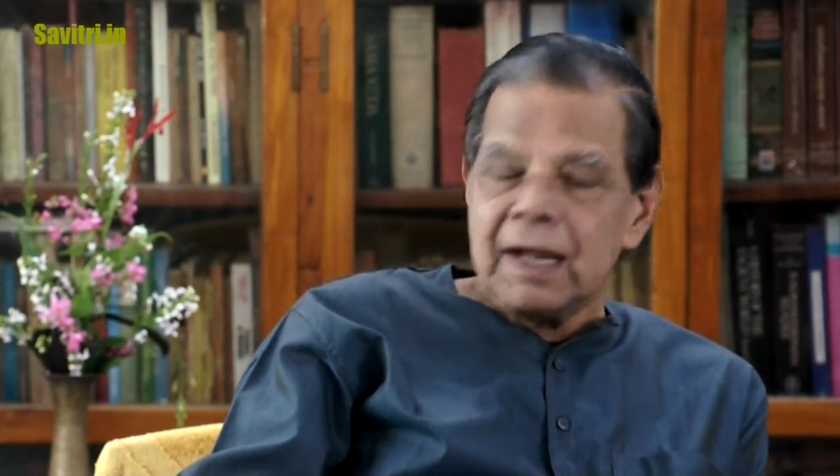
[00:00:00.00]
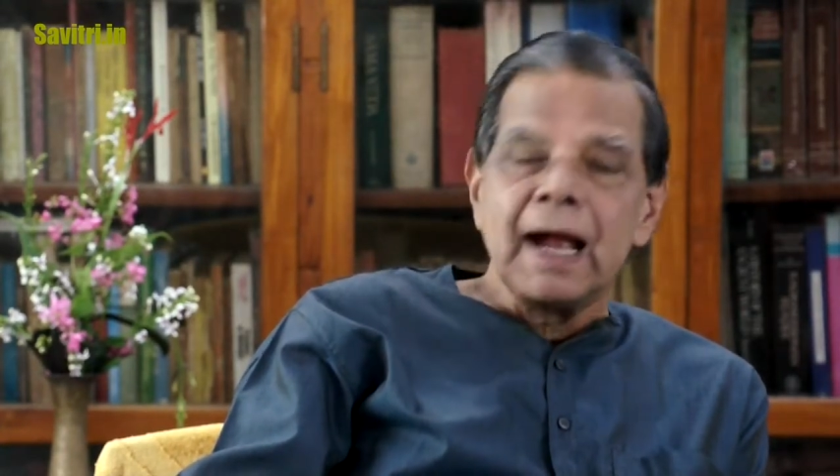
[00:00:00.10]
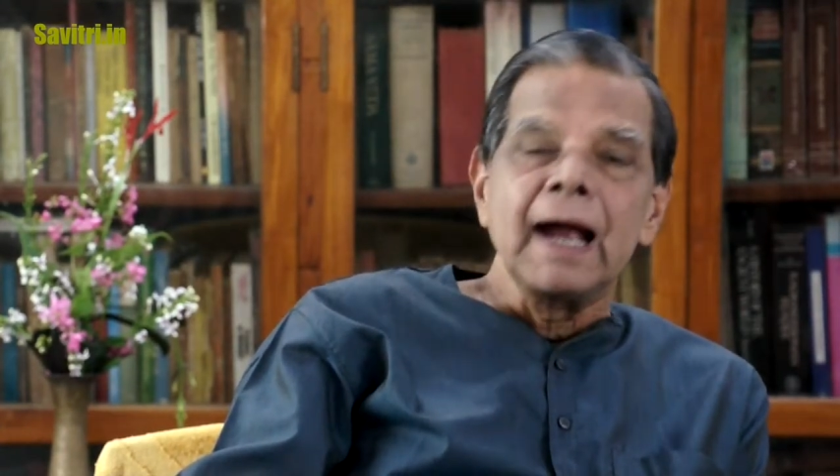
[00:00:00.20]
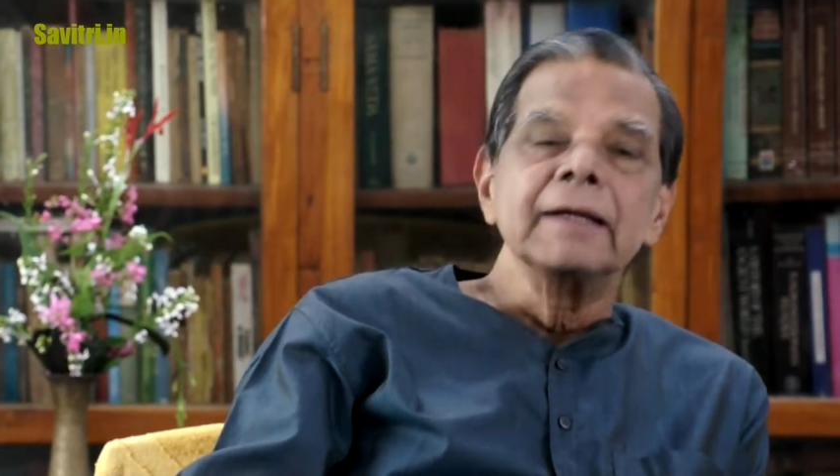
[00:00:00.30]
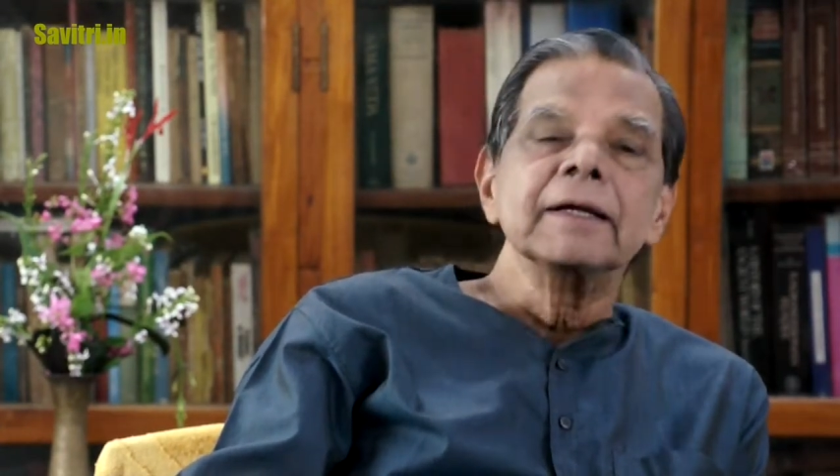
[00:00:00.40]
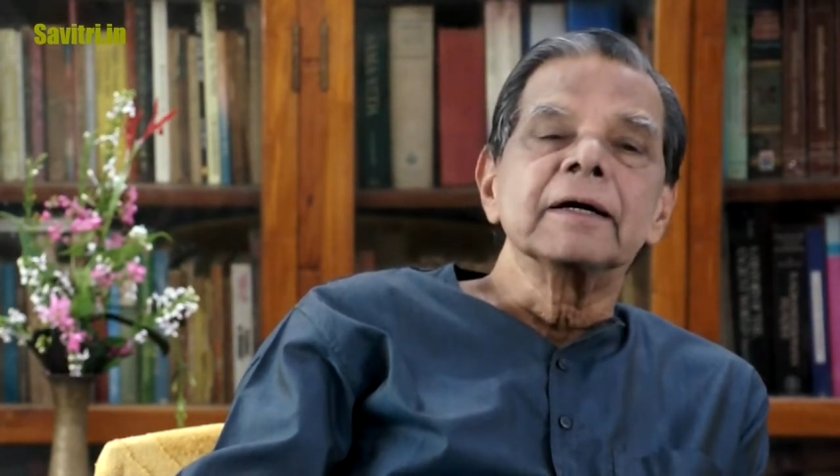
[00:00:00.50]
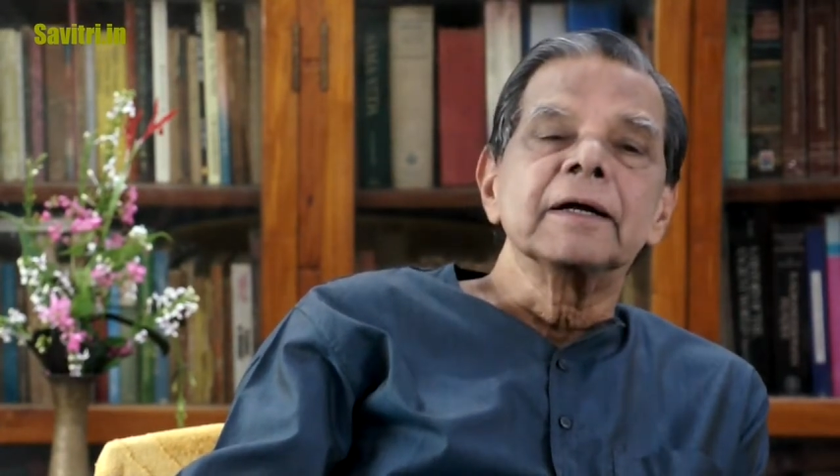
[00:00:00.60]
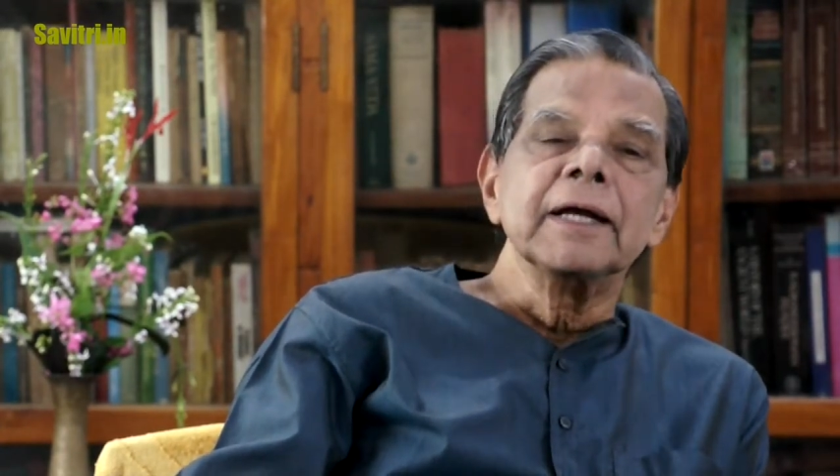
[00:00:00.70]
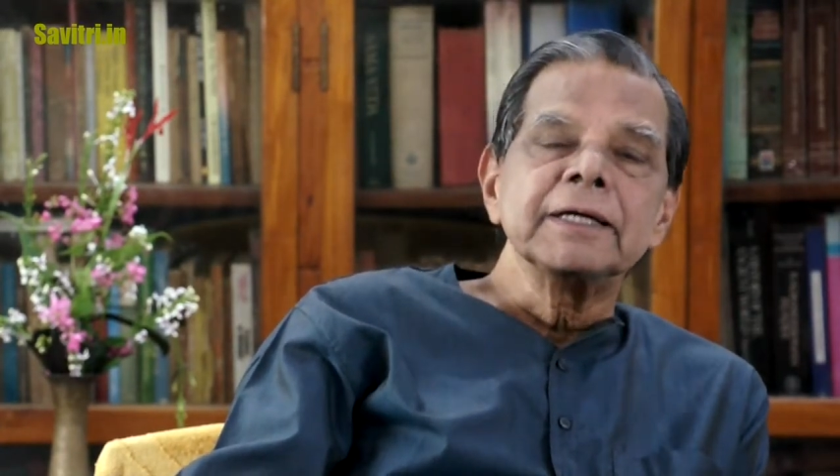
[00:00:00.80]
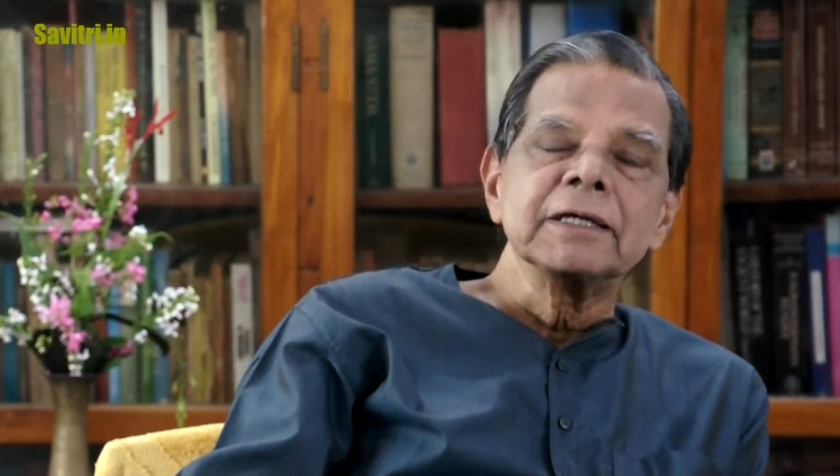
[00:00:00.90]
And the
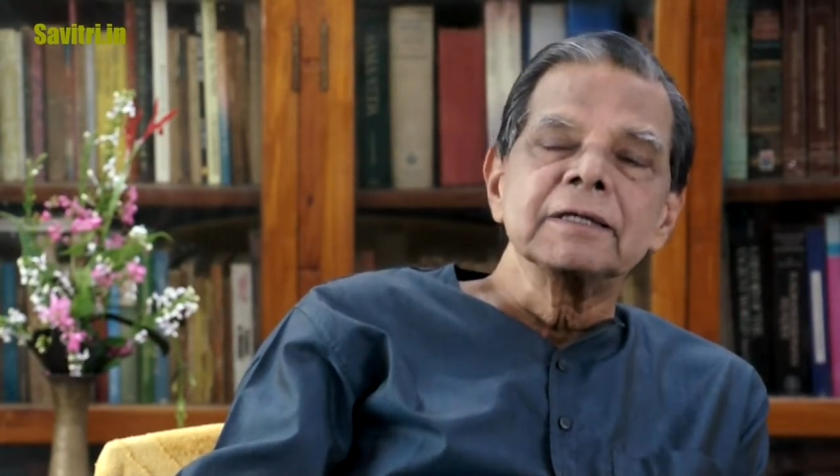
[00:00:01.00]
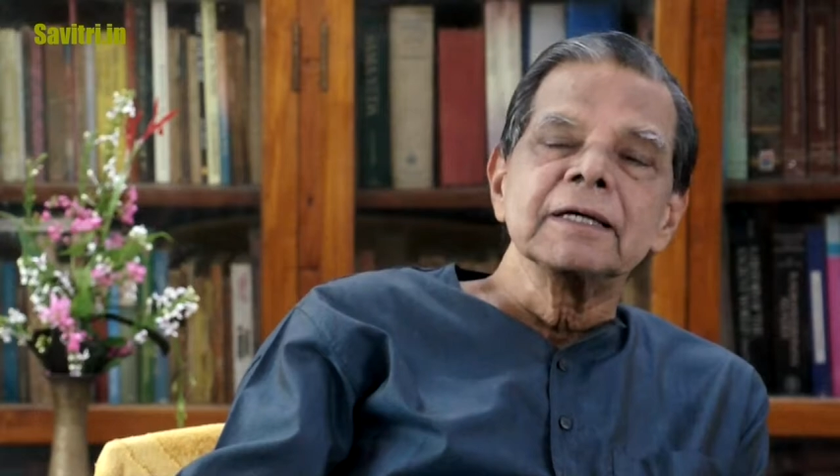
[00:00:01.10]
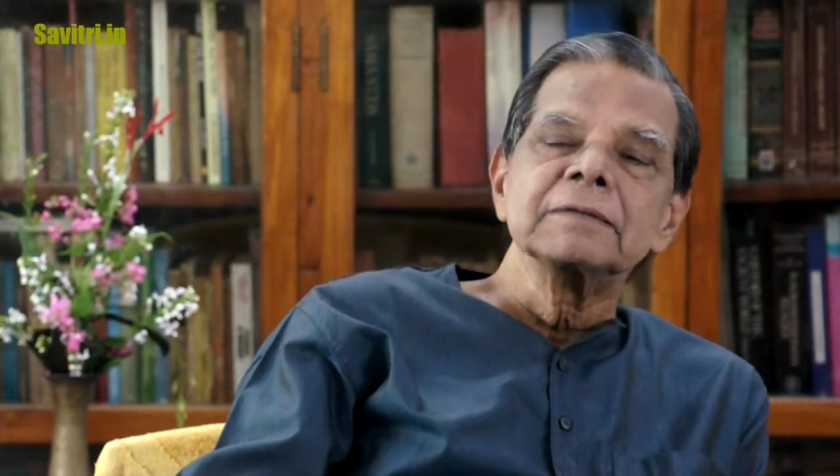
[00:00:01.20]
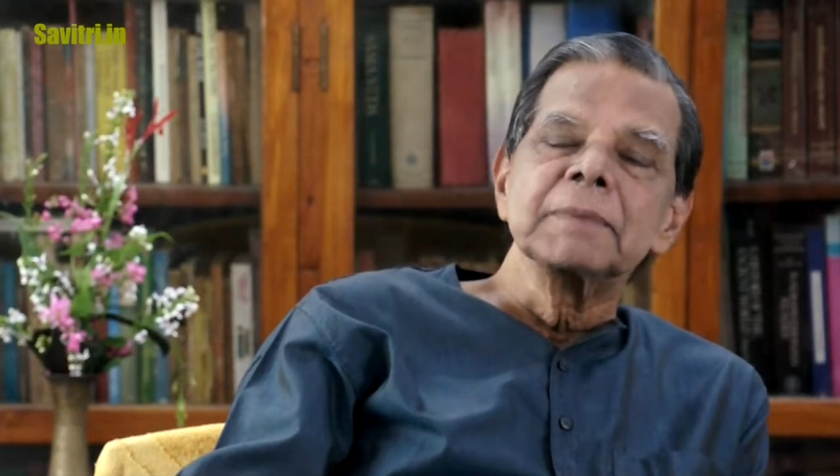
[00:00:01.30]
creation then